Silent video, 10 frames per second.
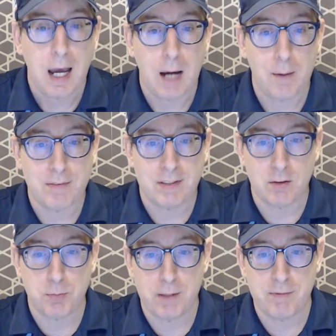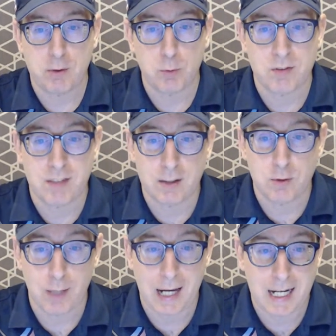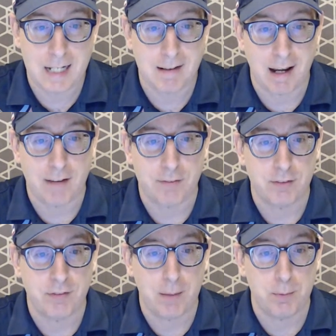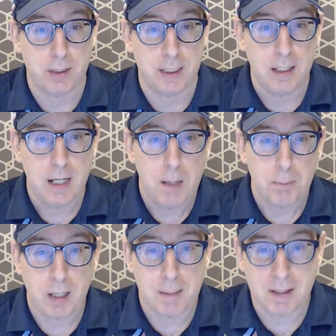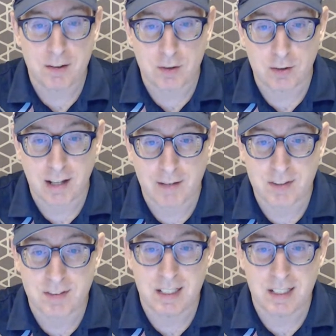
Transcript: However, this privilege was set to end after February. Prime Minister Thavisin